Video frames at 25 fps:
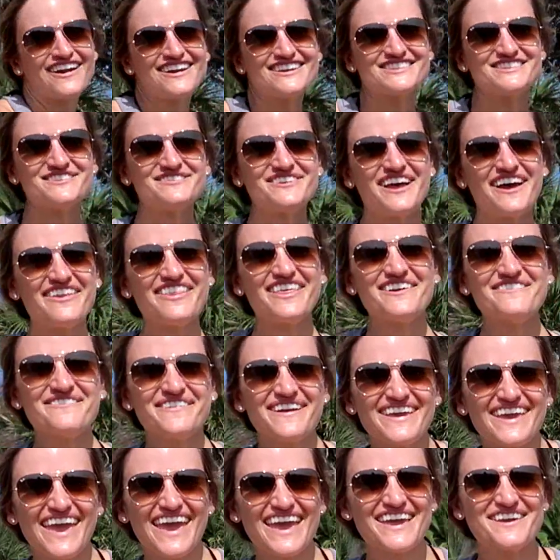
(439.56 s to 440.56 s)
All right, so now that
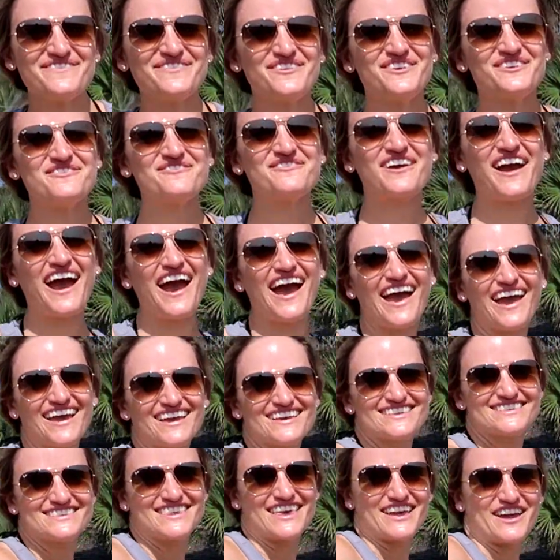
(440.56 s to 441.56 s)
we gave you
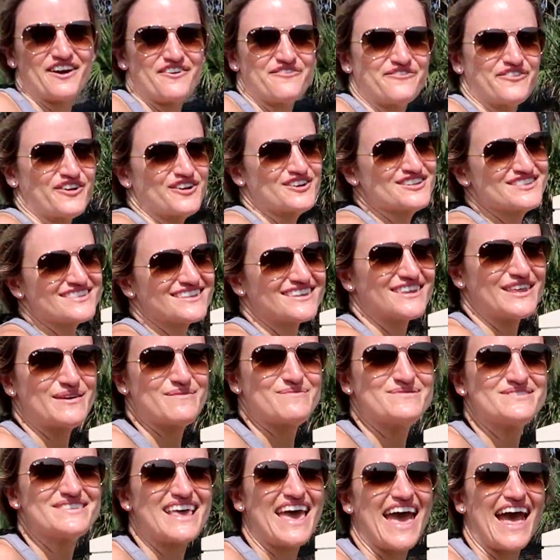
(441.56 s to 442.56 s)
guys like a first
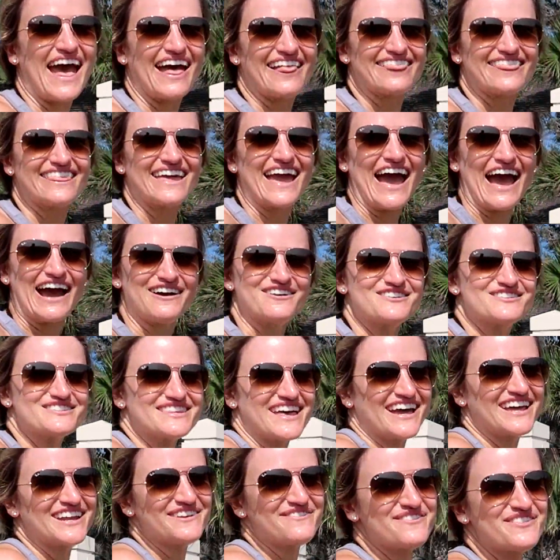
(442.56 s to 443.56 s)
glimpse at the
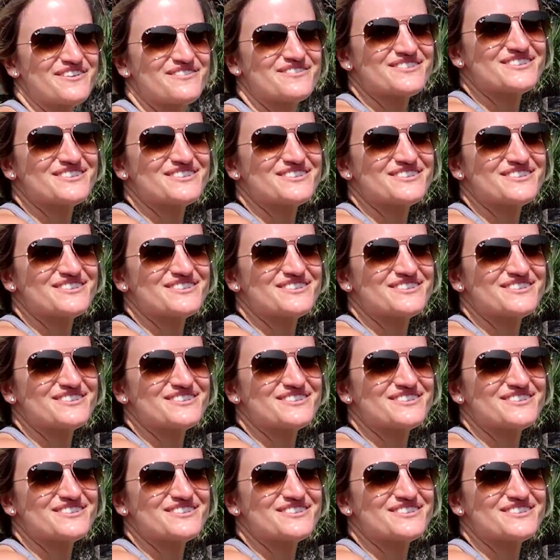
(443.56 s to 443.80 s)
outside of the